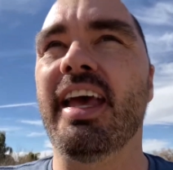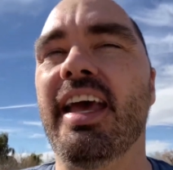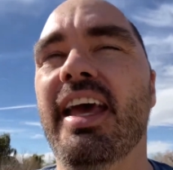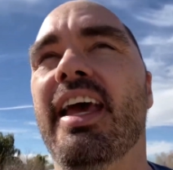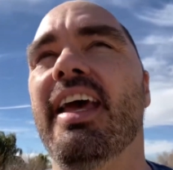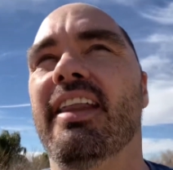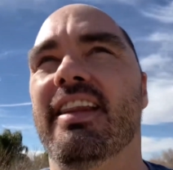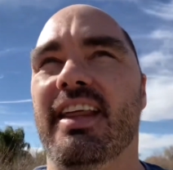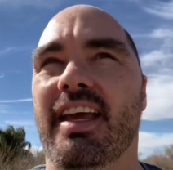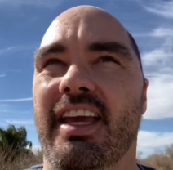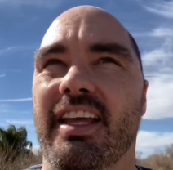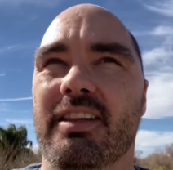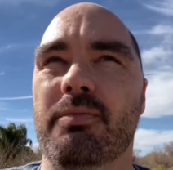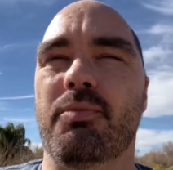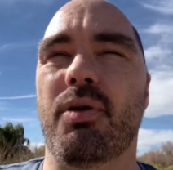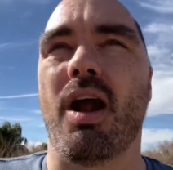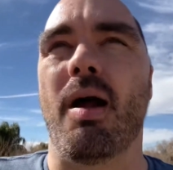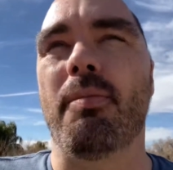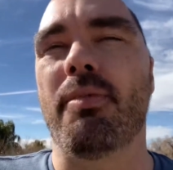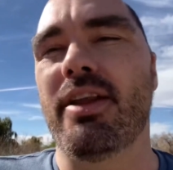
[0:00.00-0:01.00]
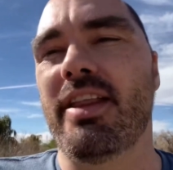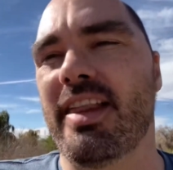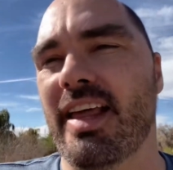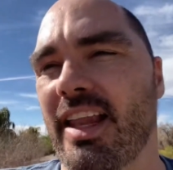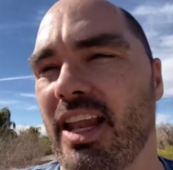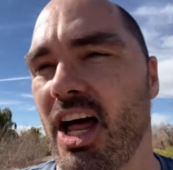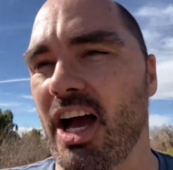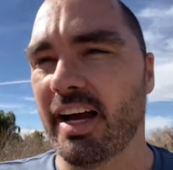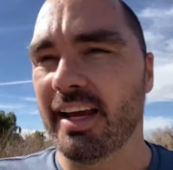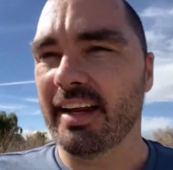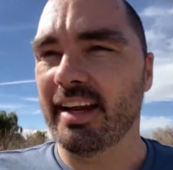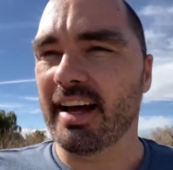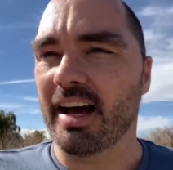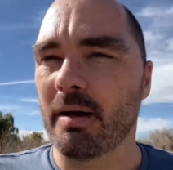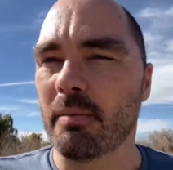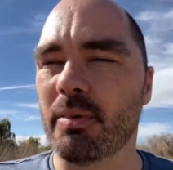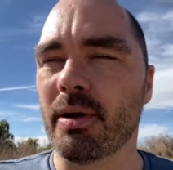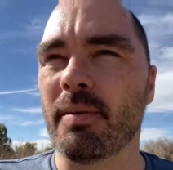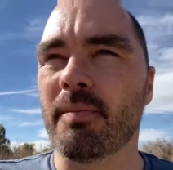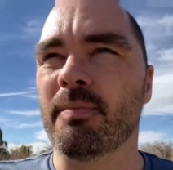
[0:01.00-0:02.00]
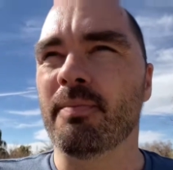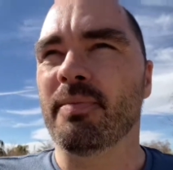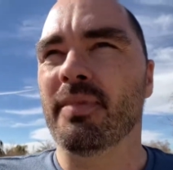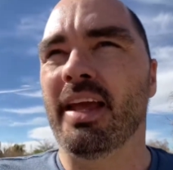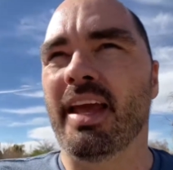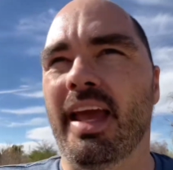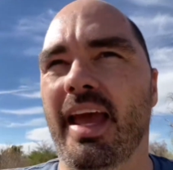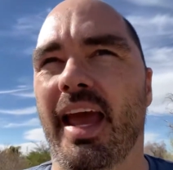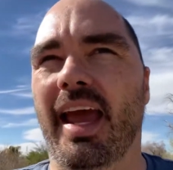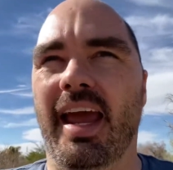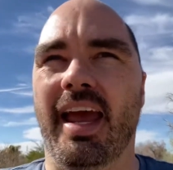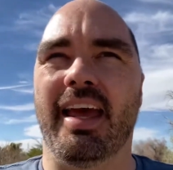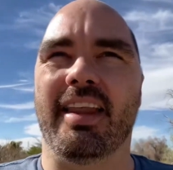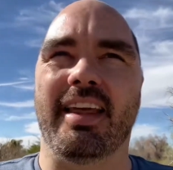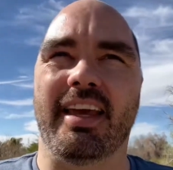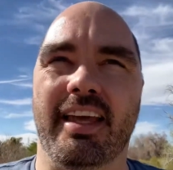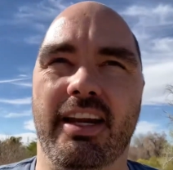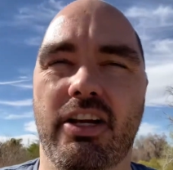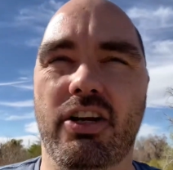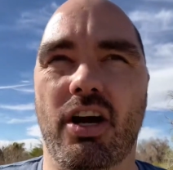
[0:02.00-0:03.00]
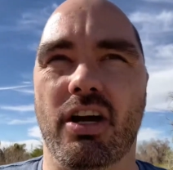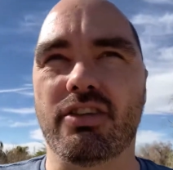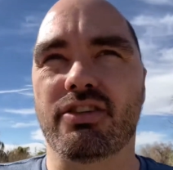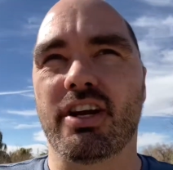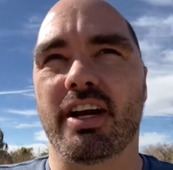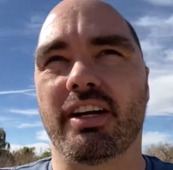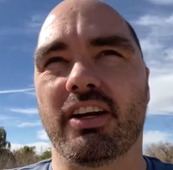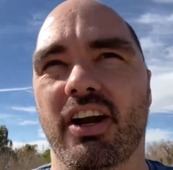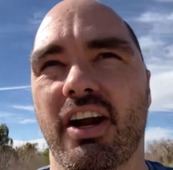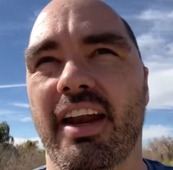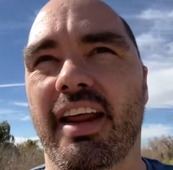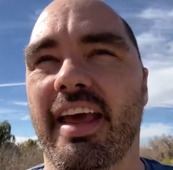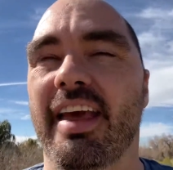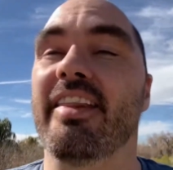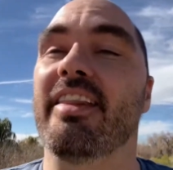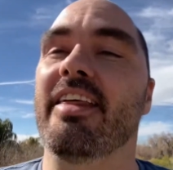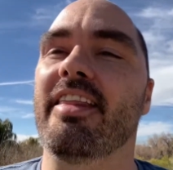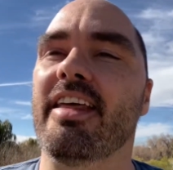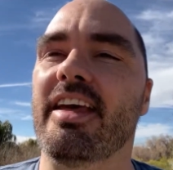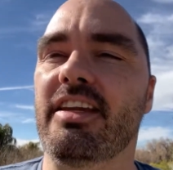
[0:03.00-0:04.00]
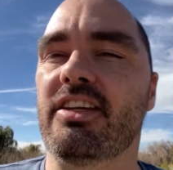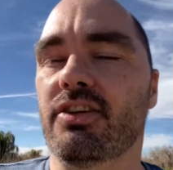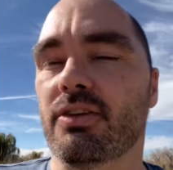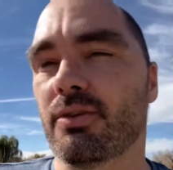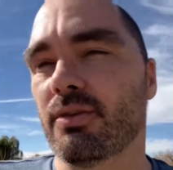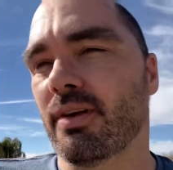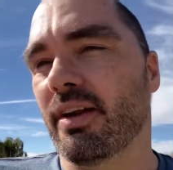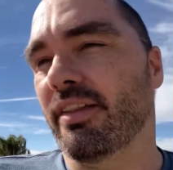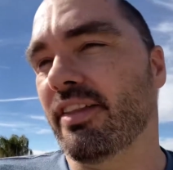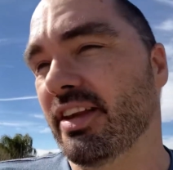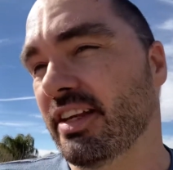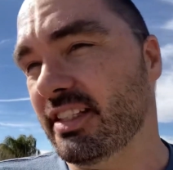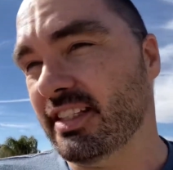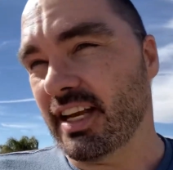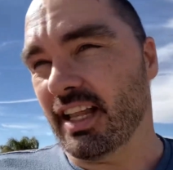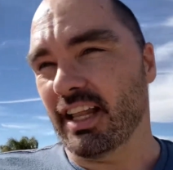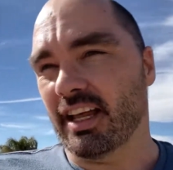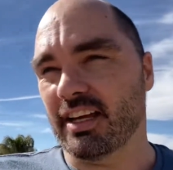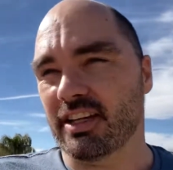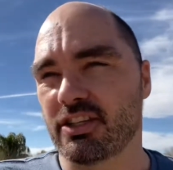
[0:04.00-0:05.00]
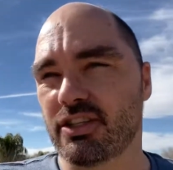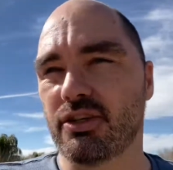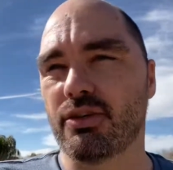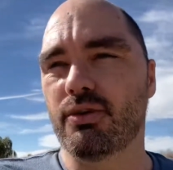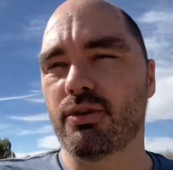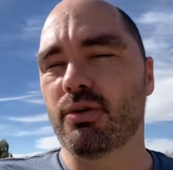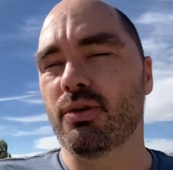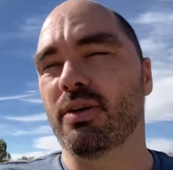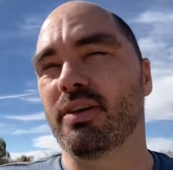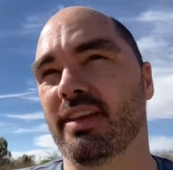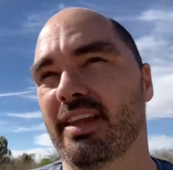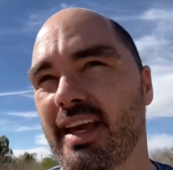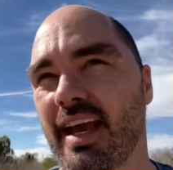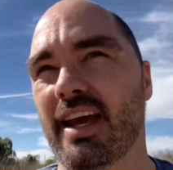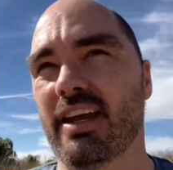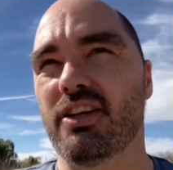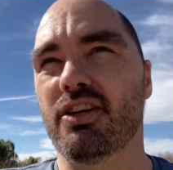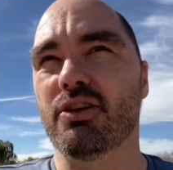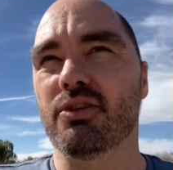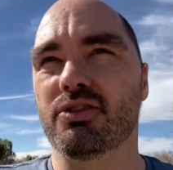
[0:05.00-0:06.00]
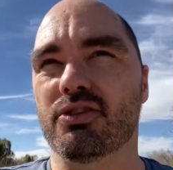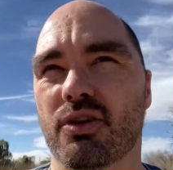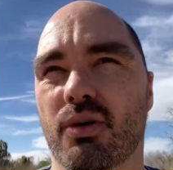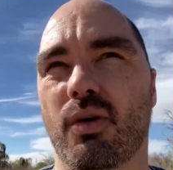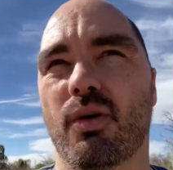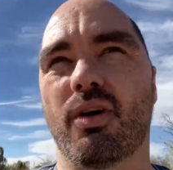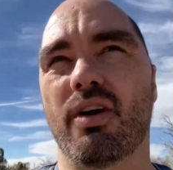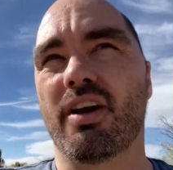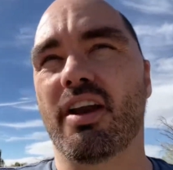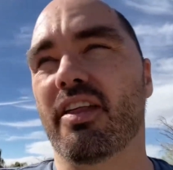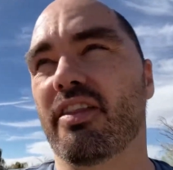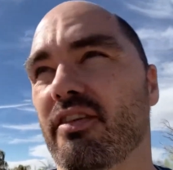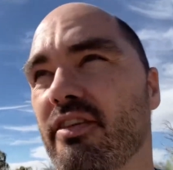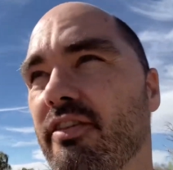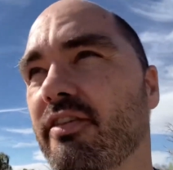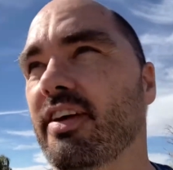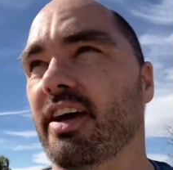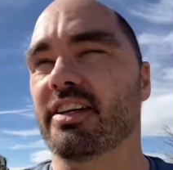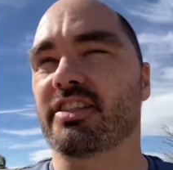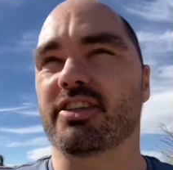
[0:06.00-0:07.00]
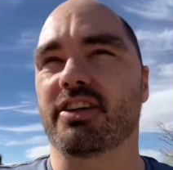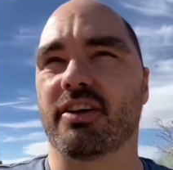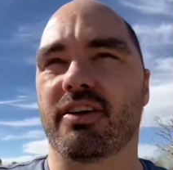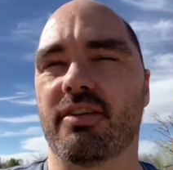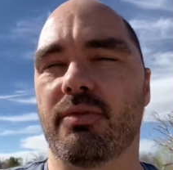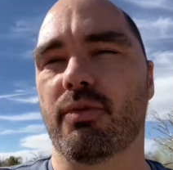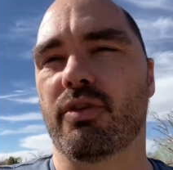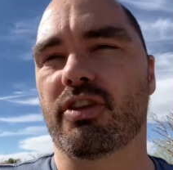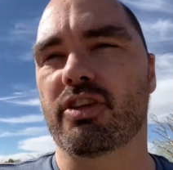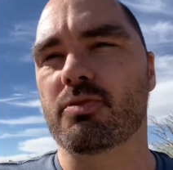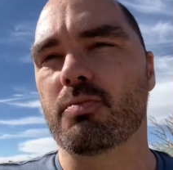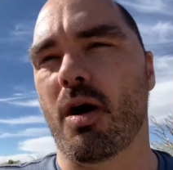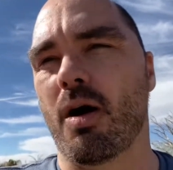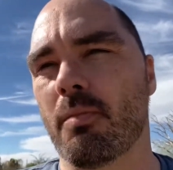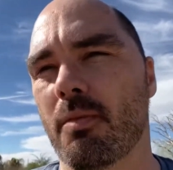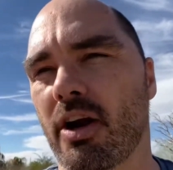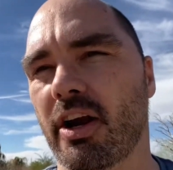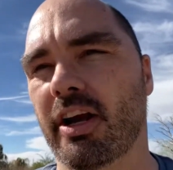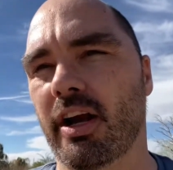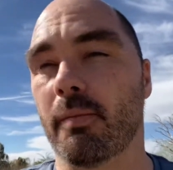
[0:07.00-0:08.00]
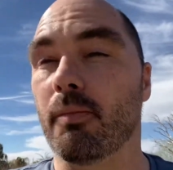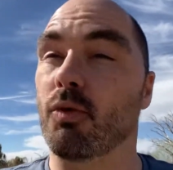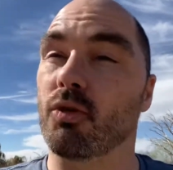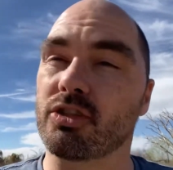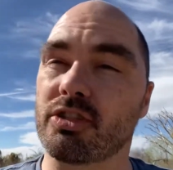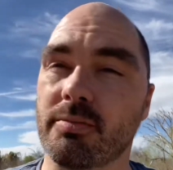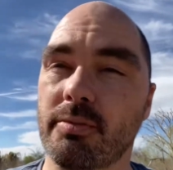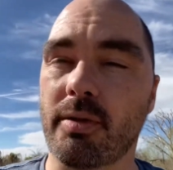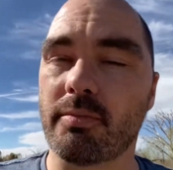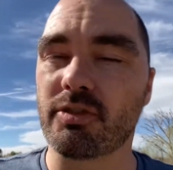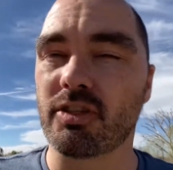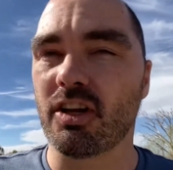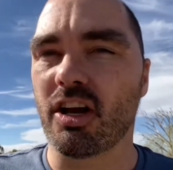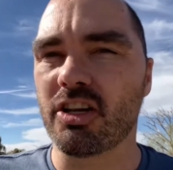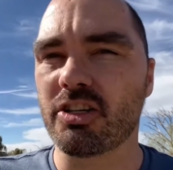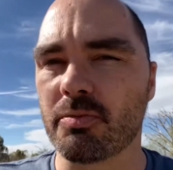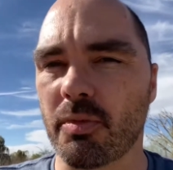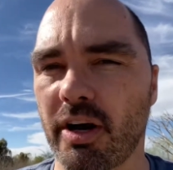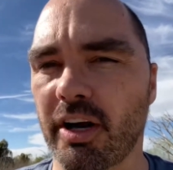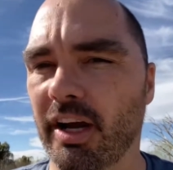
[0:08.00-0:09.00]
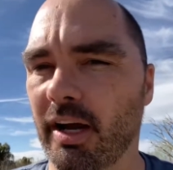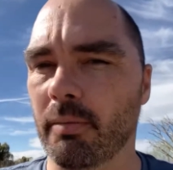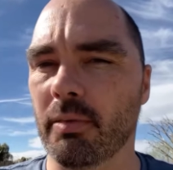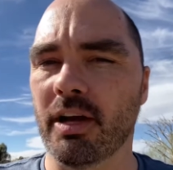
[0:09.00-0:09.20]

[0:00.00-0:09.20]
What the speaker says: They get the property, they lock it up, and they get a contract on it, and then they turn around and they sell it to the end user or another investor with a small markup or sometimes a large markup.